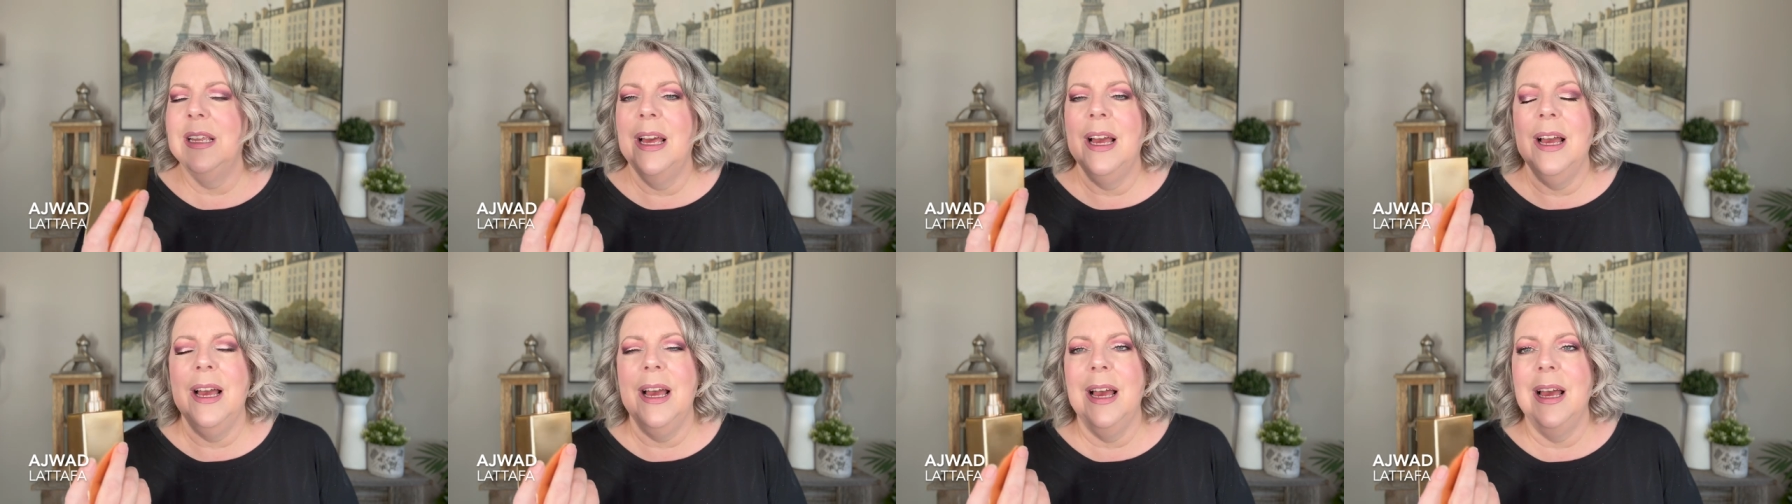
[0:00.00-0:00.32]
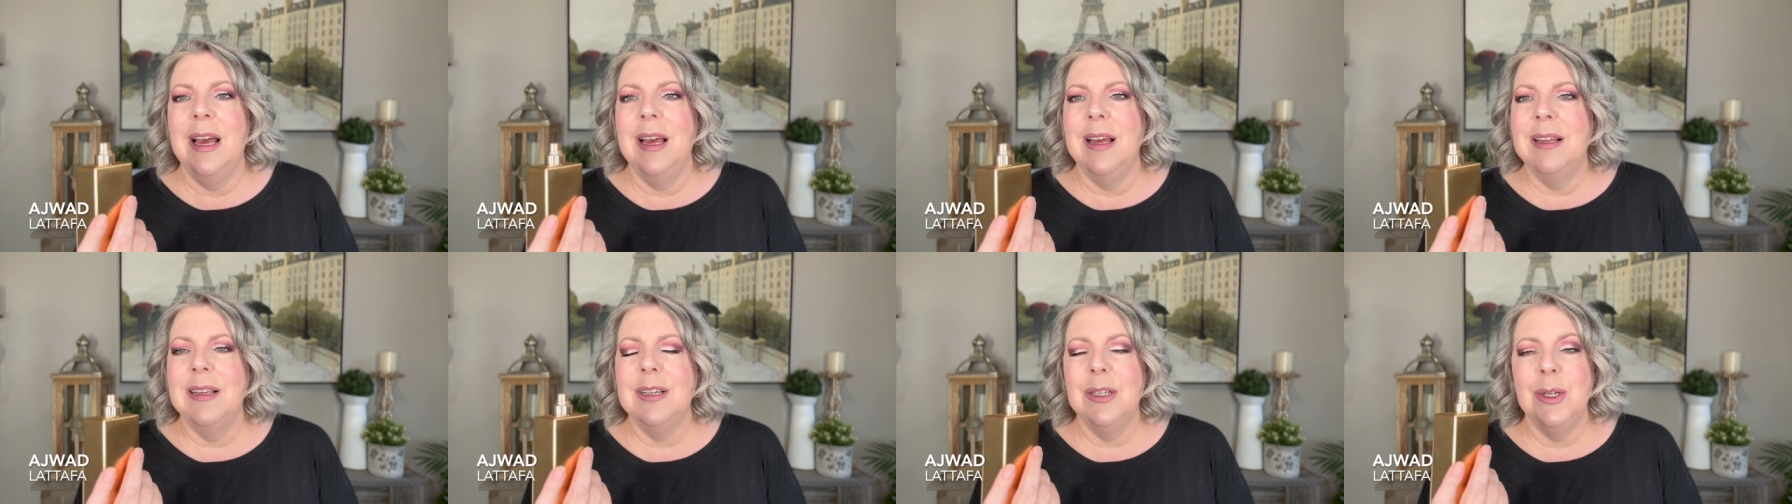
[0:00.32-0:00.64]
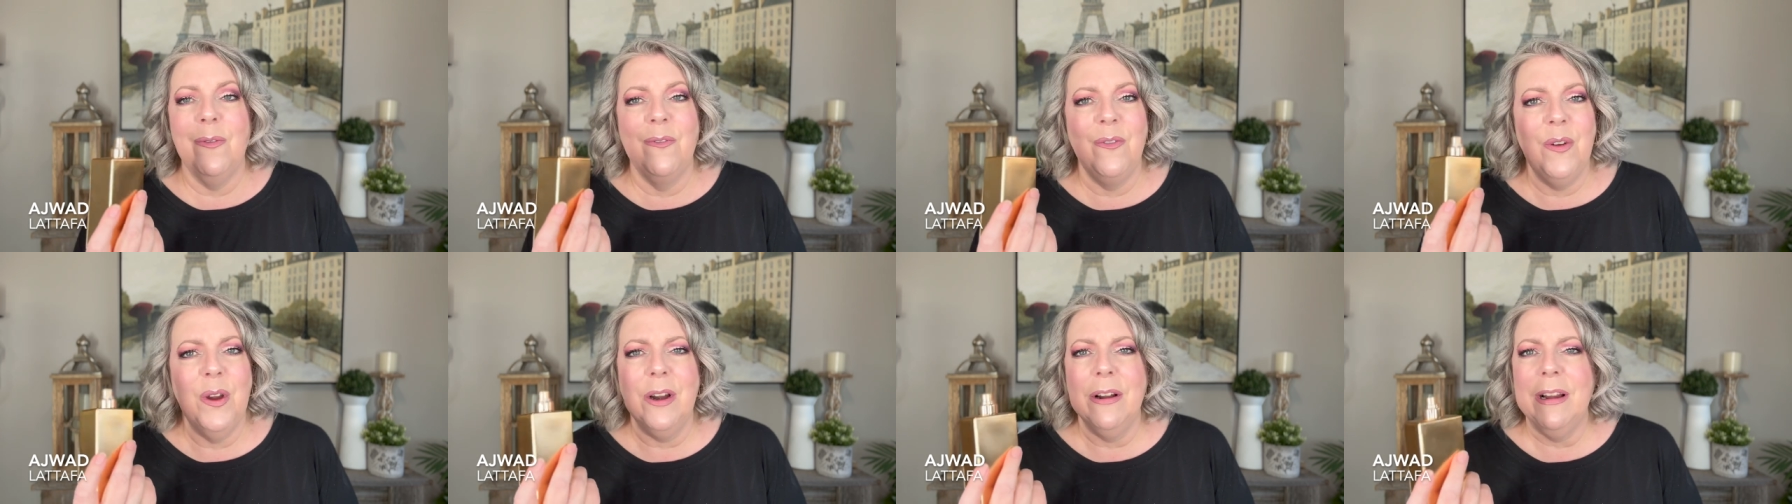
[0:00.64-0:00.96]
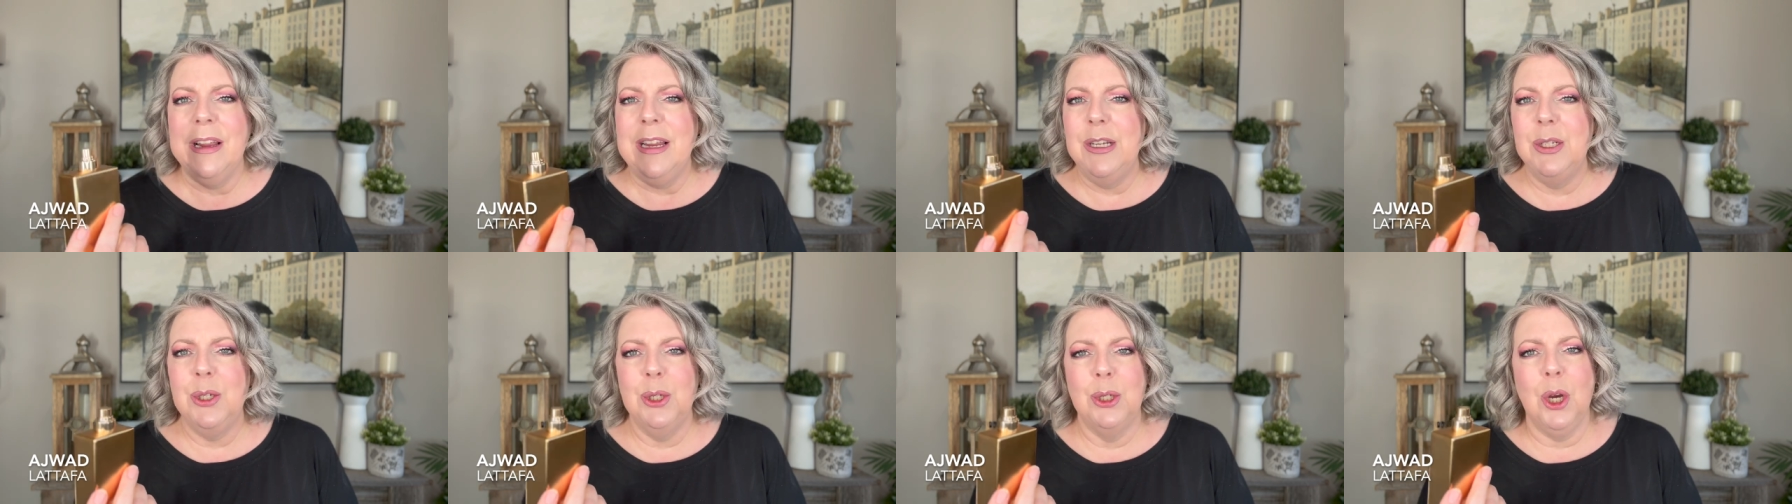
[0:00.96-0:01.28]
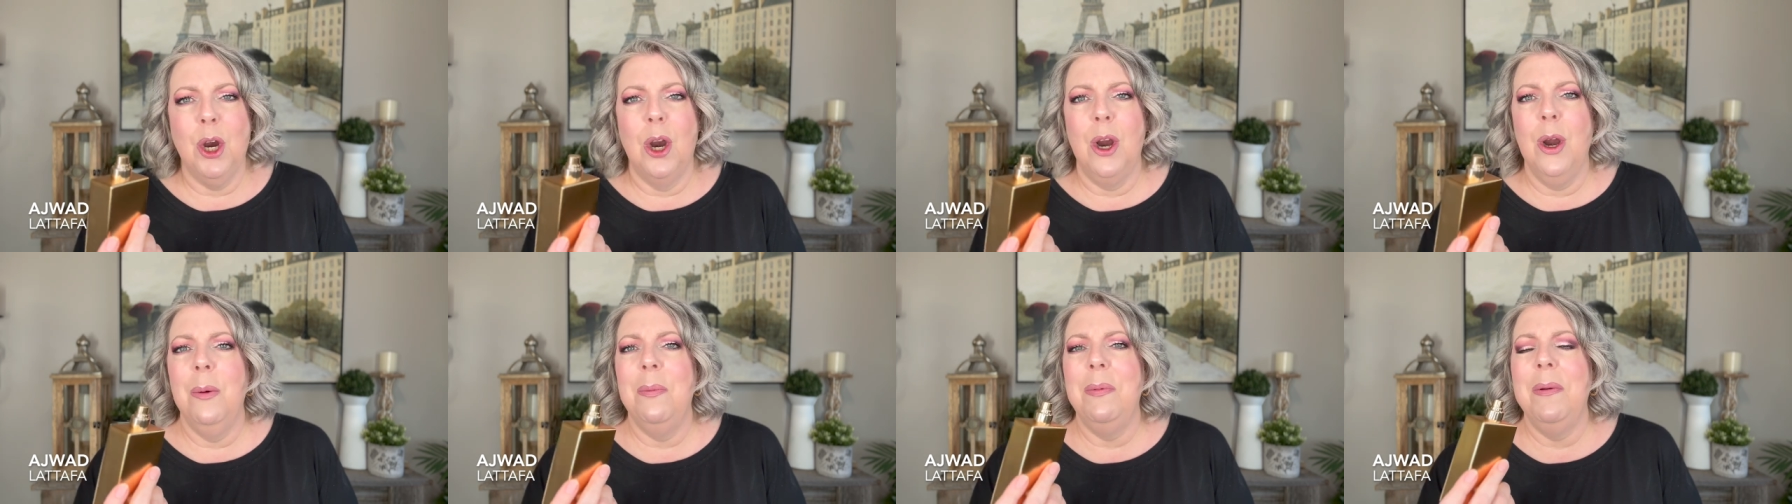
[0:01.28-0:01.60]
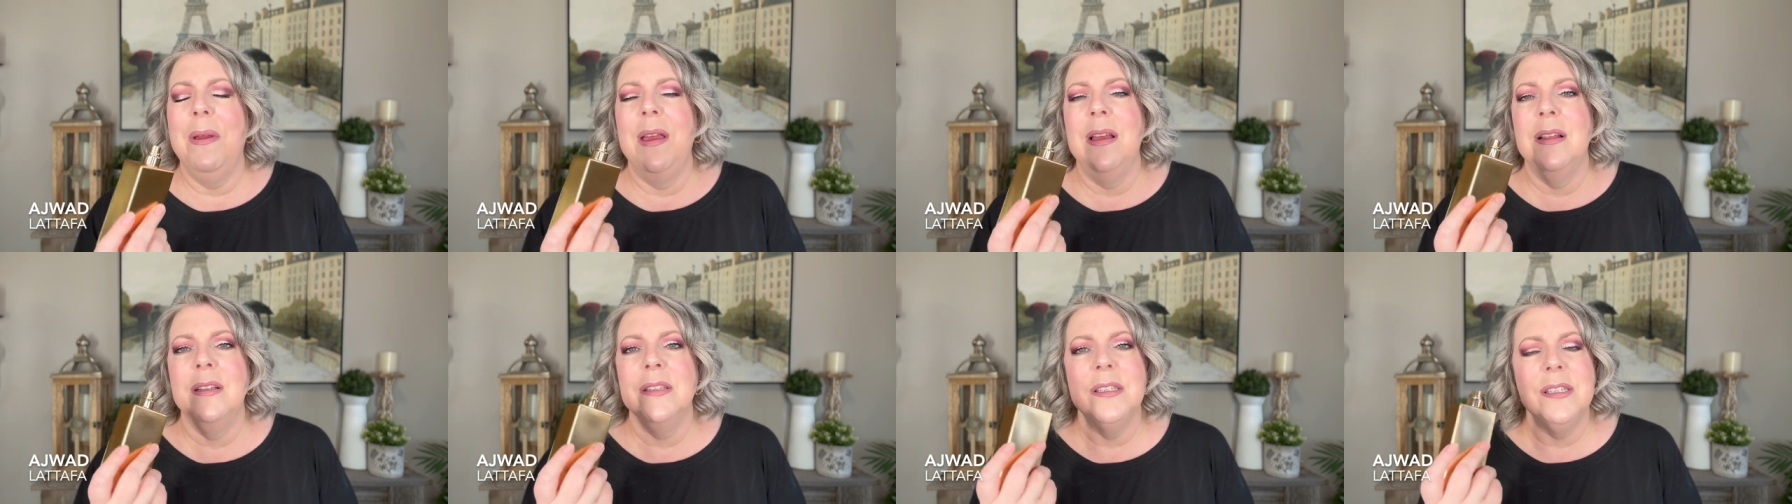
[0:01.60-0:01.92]
uh, very sharp
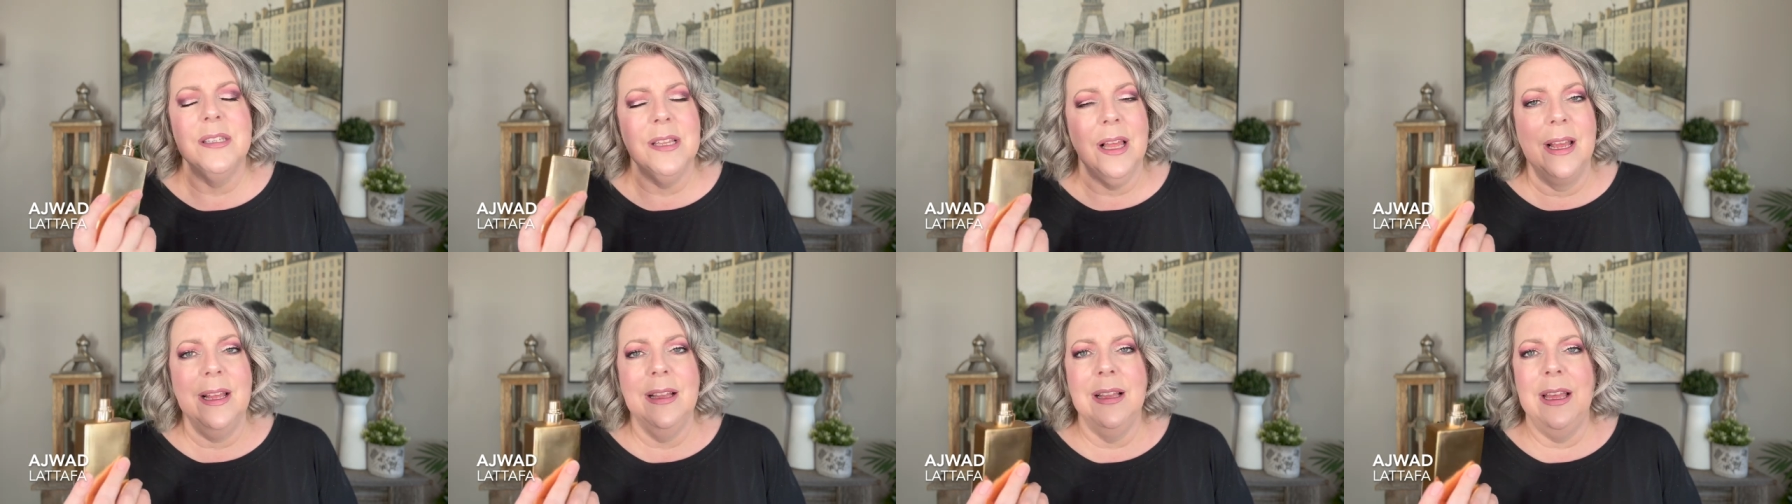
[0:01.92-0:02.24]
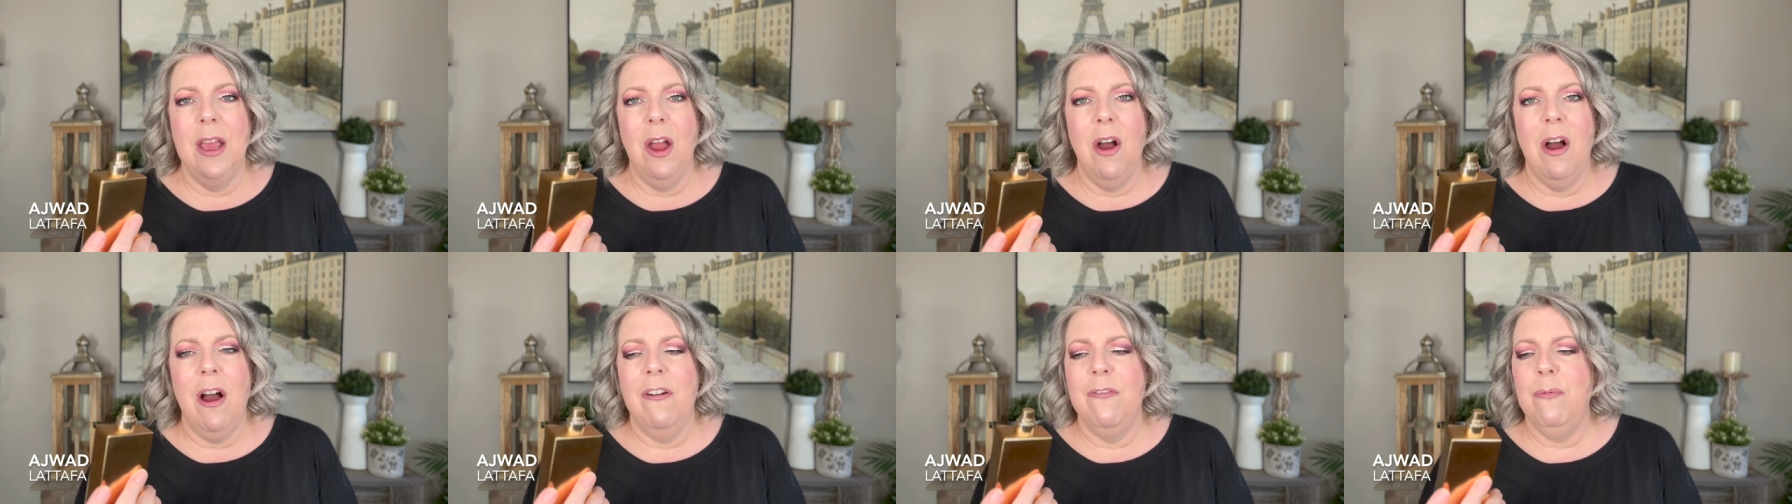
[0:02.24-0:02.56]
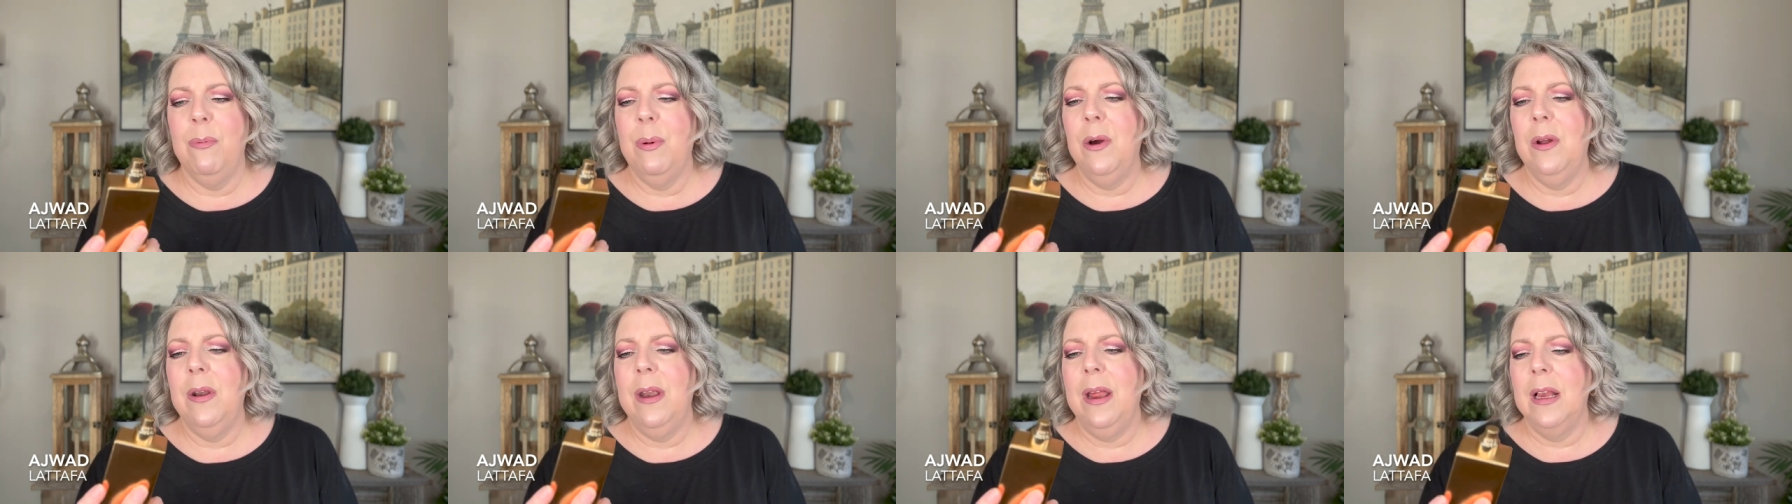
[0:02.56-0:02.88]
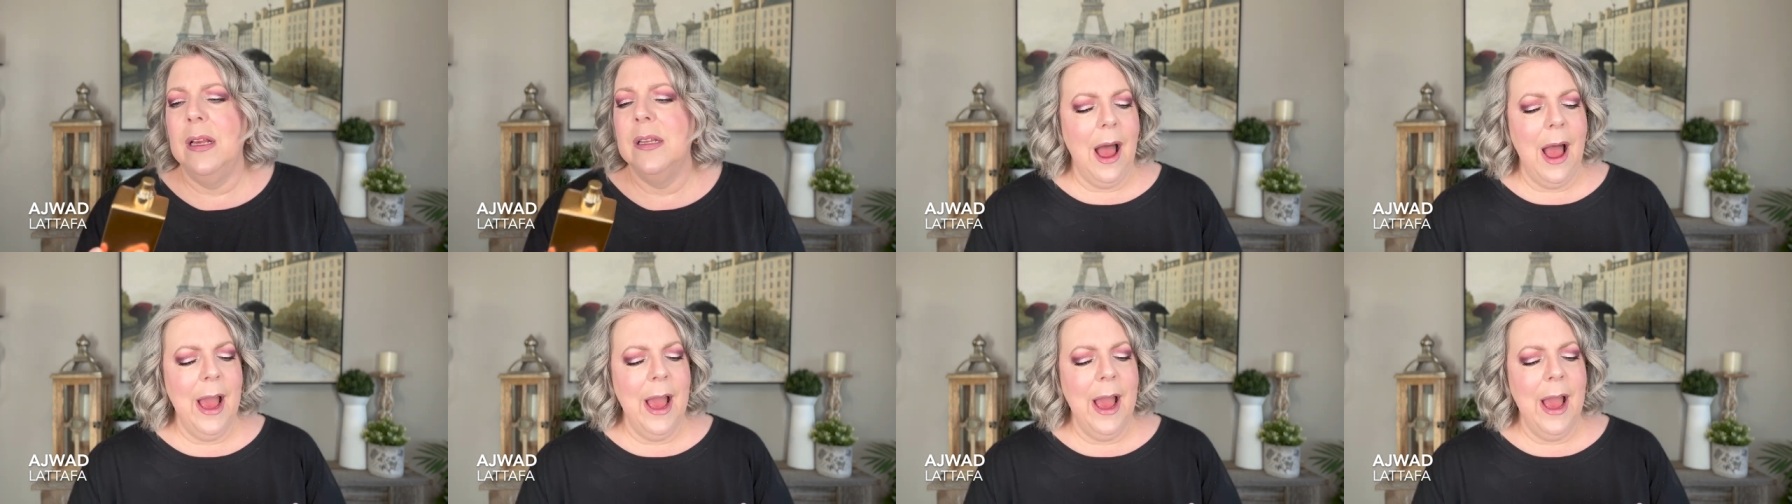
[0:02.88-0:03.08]
and slightly off-putting.